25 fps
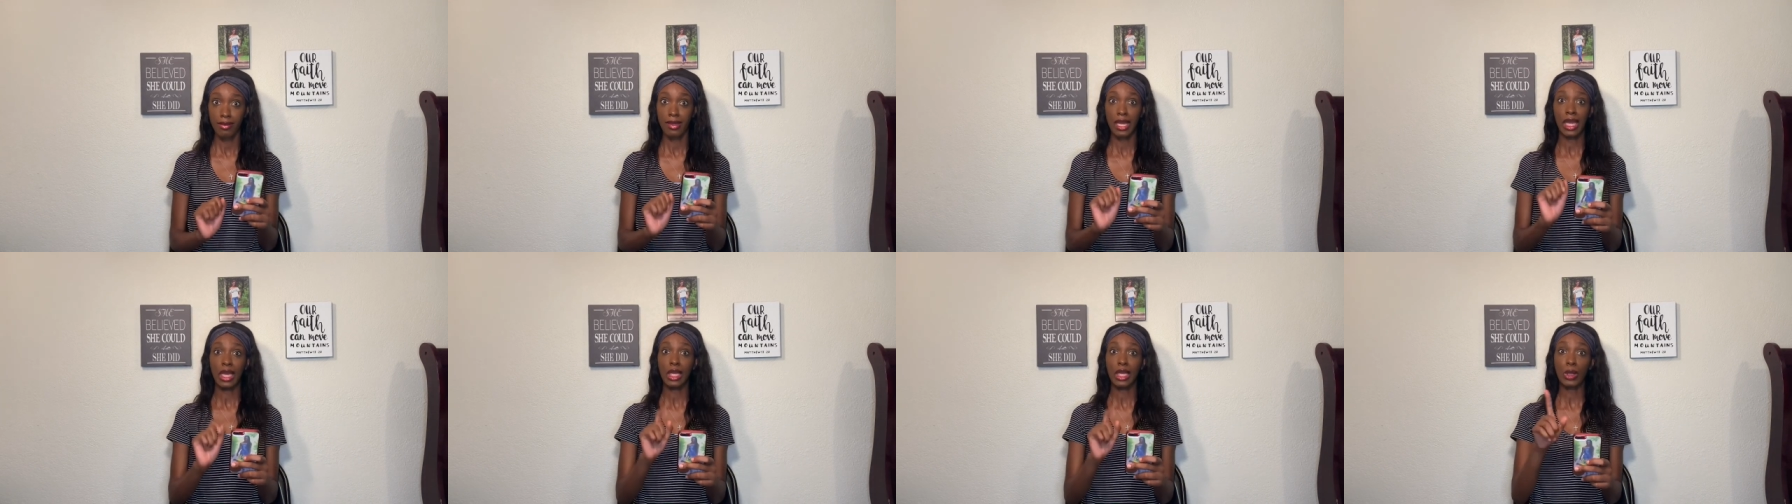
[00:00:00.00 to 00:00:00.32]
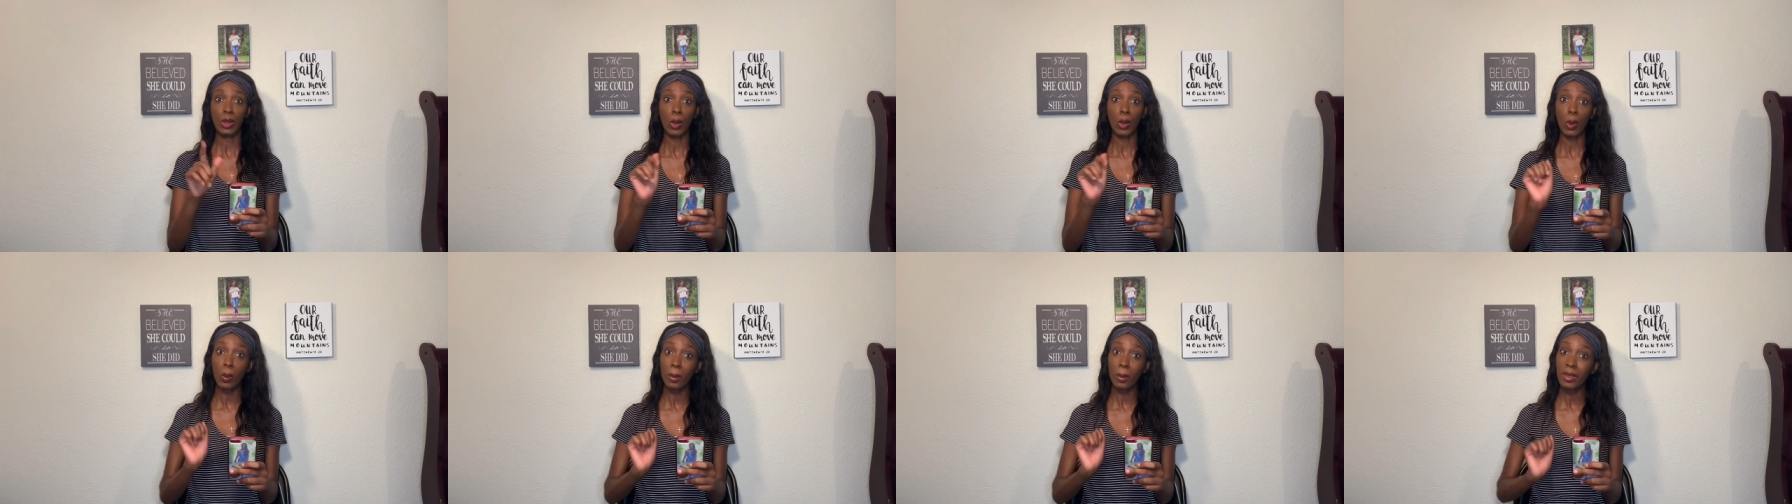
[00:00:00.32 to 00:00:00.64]

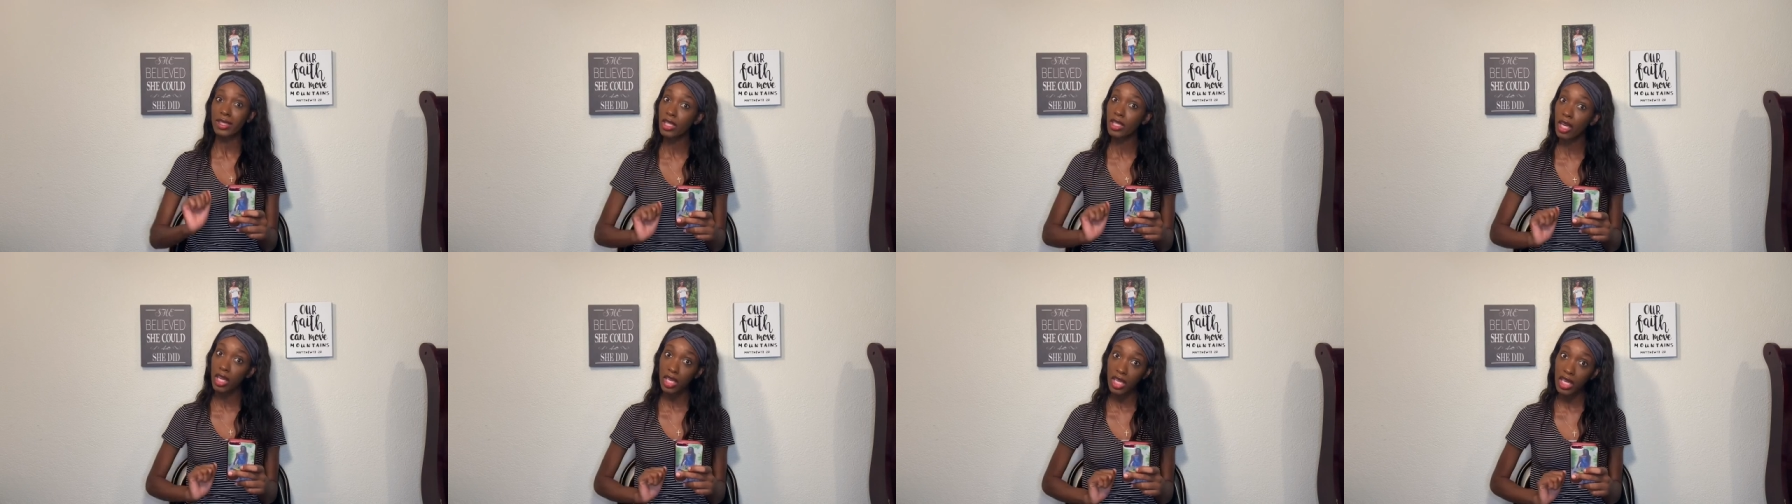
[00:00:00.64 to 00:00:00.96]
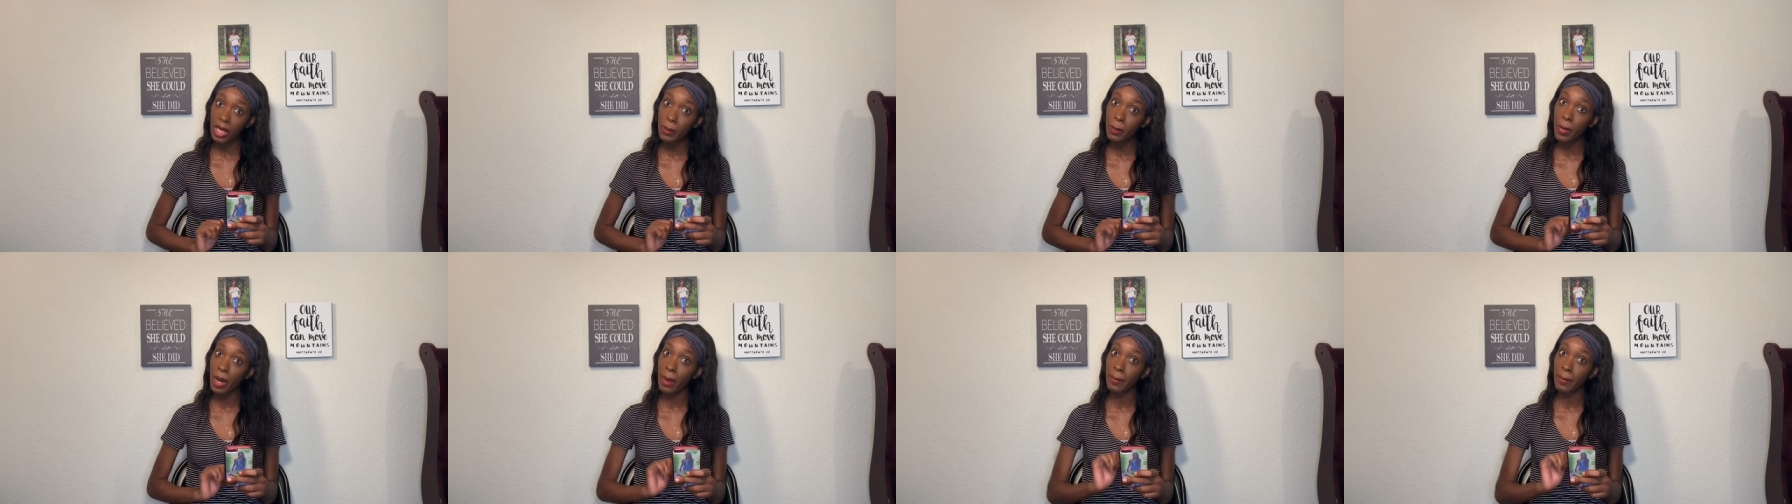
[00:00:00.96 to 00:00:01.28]
don't be talking
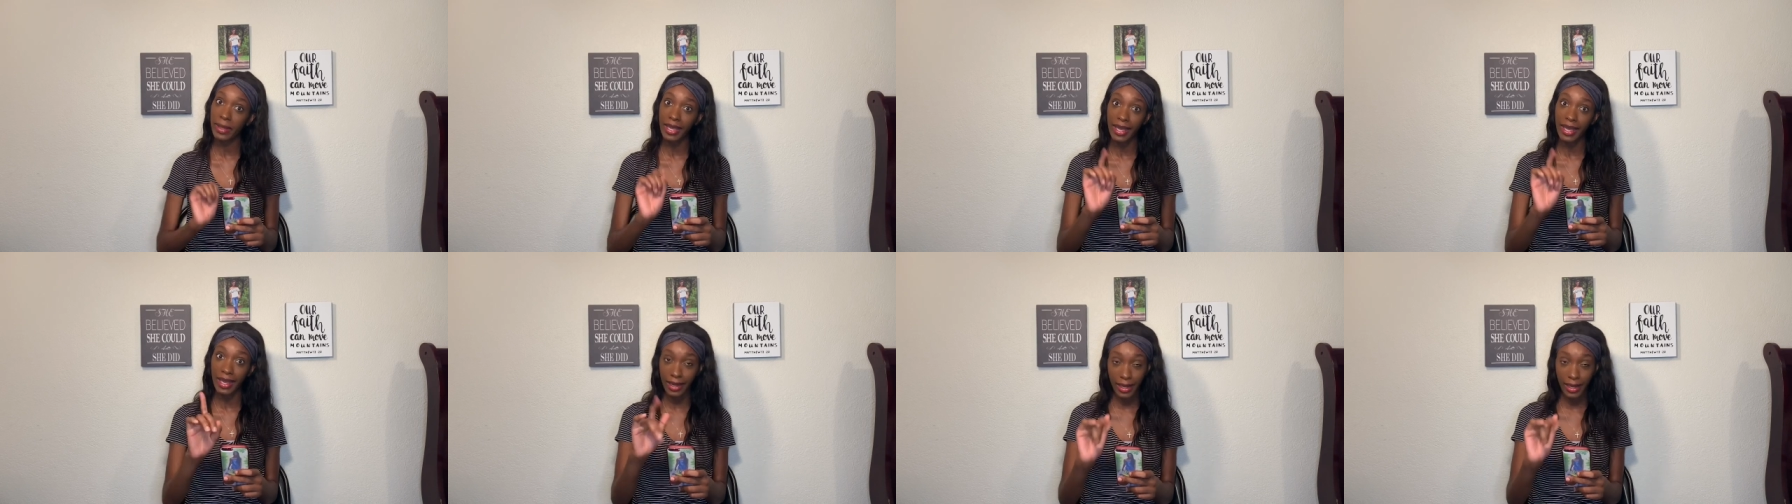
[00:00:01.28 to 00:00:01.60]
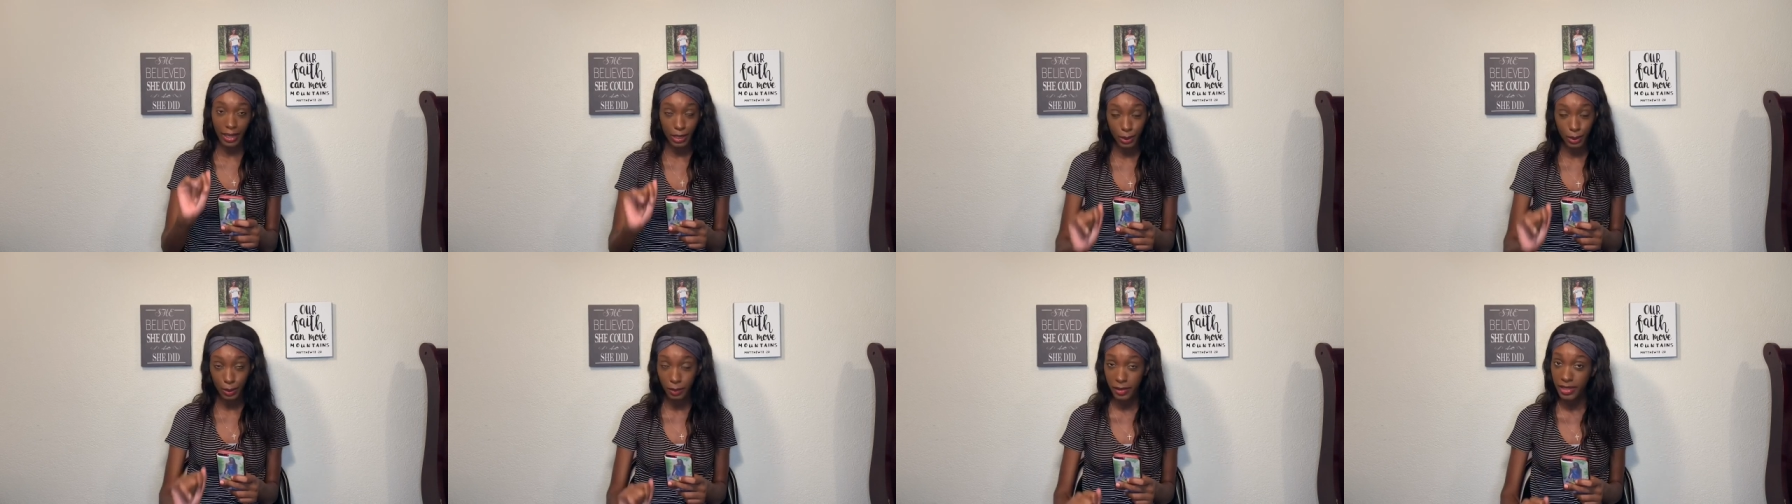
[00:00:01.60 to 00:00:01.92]
about me and I
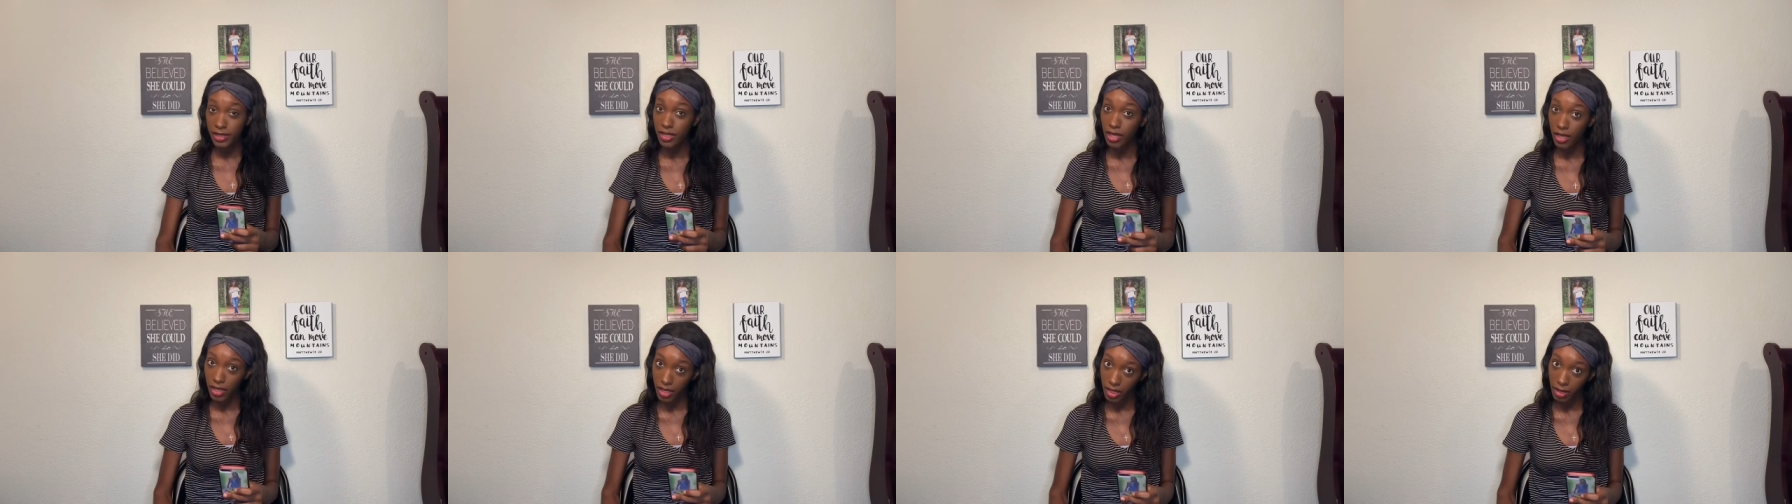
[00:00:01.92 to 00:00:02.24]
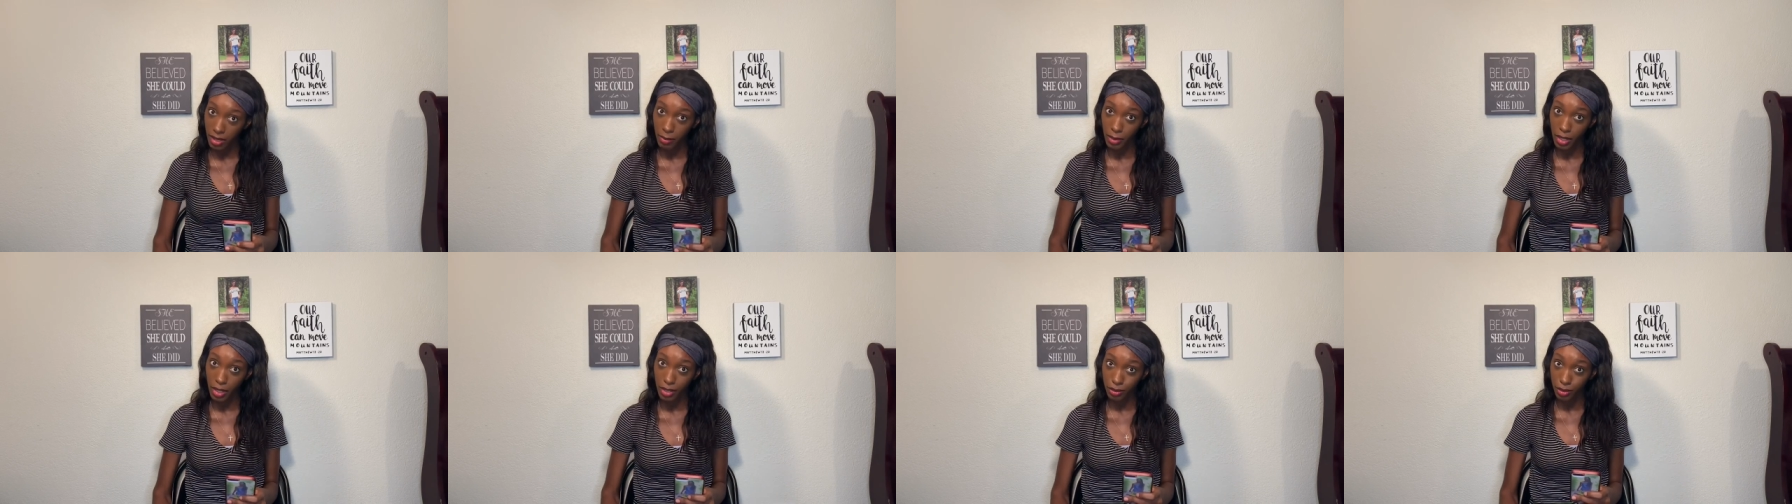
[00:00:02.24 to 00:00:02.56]
don't be talking
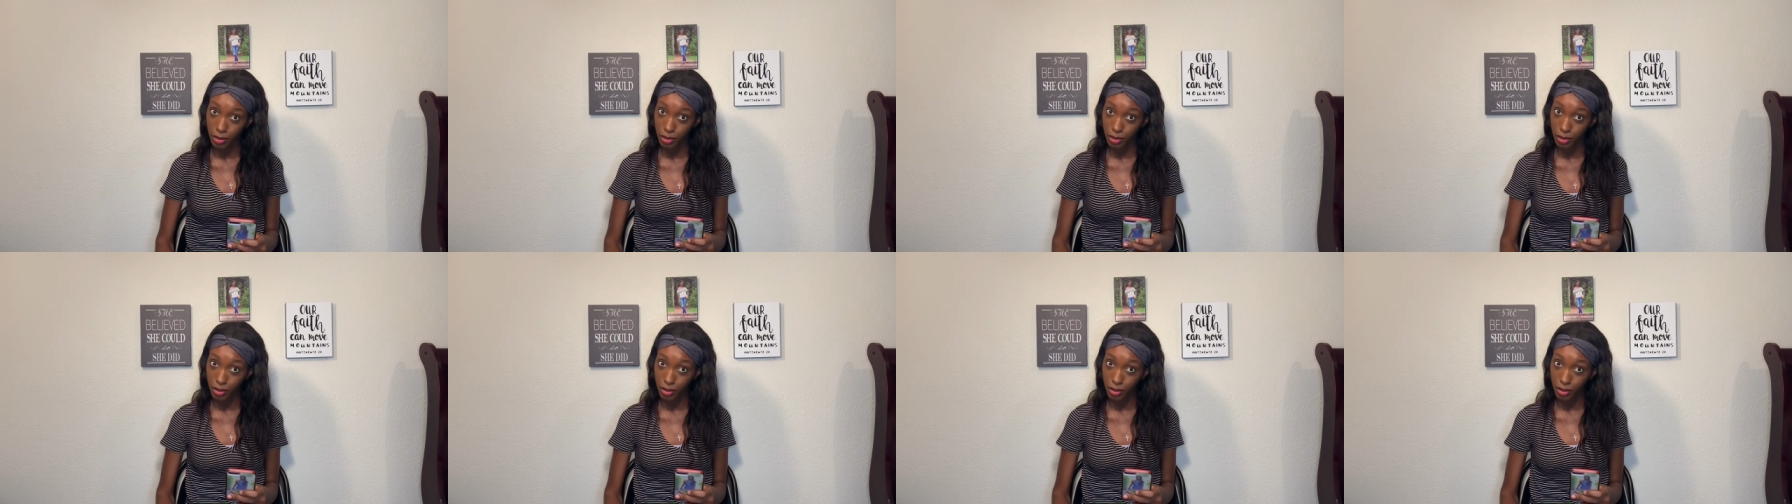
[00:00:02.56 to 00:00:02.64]
about you,